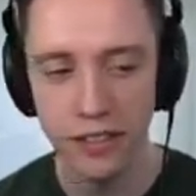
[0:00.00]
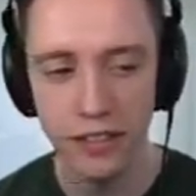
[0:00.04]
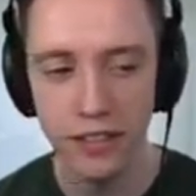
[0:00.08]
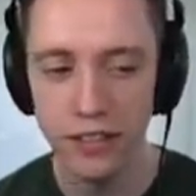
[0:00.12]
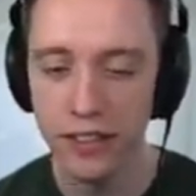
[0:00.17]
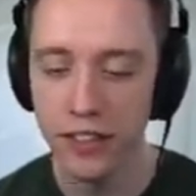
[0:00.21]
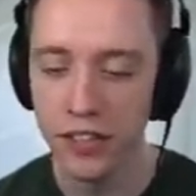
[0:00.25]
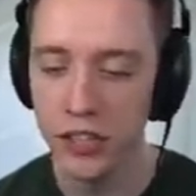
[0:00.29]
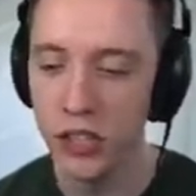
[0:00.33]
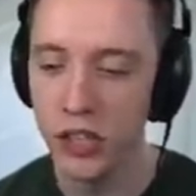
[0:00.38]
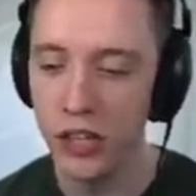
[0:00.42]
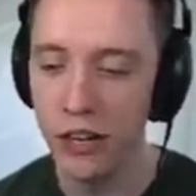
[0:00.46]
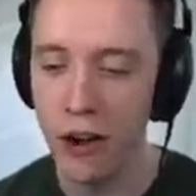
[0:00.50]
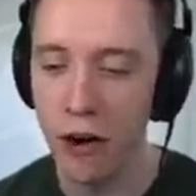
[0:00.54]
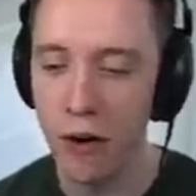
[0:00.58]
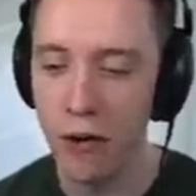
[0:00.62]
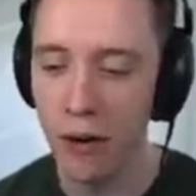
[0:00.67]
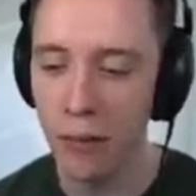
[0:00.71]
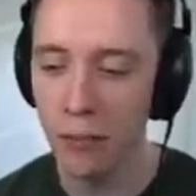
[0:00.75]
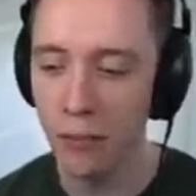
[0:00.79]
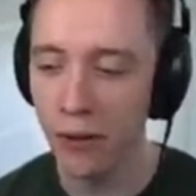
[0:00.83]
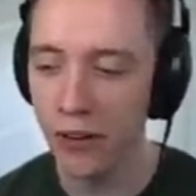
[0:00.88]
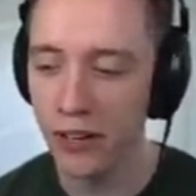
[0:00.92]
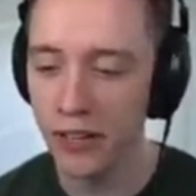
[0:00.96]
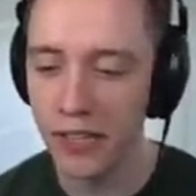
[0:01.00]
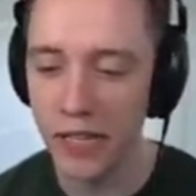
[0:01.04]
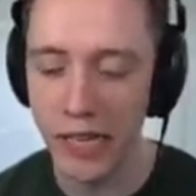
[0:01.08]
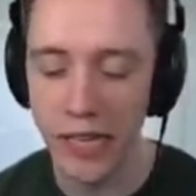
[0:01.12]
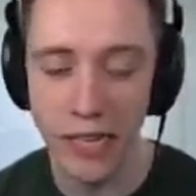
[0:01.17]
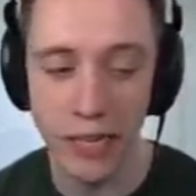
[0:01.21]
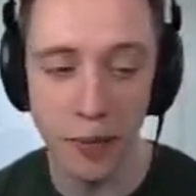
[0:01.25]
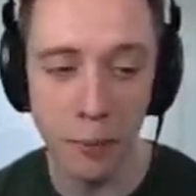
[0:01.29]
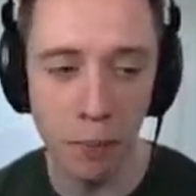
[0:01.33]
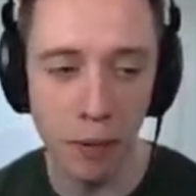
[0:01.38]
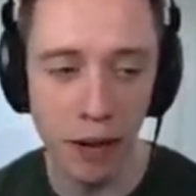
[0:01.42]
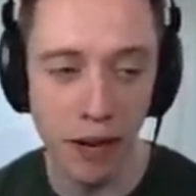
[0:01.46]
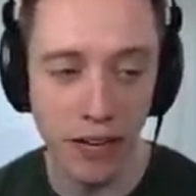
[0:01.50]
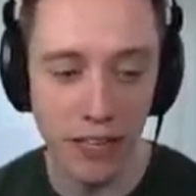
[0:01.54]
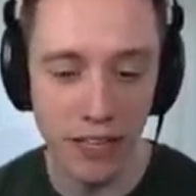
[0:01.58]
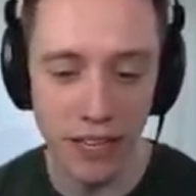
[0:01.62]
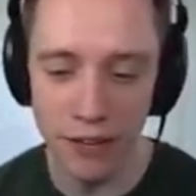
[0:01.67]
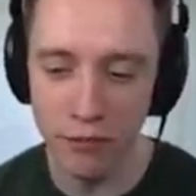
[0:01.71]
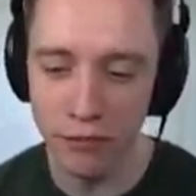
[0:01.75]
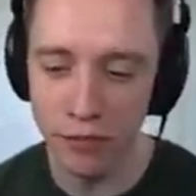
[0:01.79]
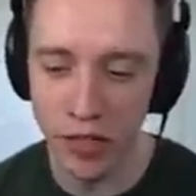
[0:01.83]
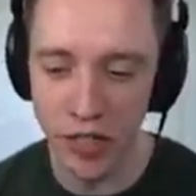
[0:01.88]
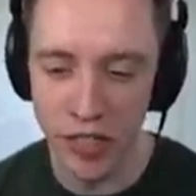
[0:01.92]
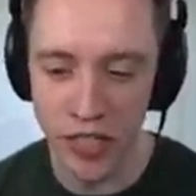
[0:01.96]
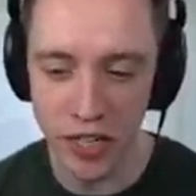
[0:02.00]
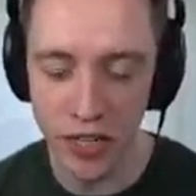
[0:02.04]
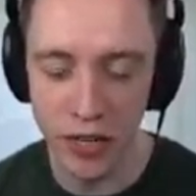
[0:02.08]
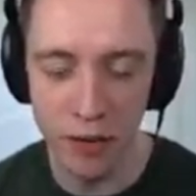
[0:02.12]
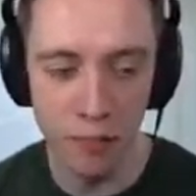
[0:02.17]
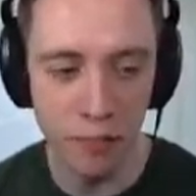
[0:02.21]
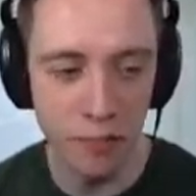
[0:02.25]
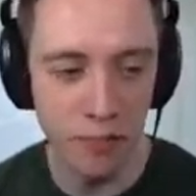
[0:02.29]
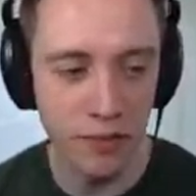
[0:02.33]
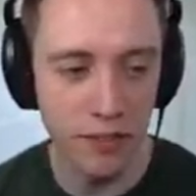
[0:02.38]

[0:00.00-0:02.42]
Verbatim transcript: Because you know I'm gonna take the bait every time.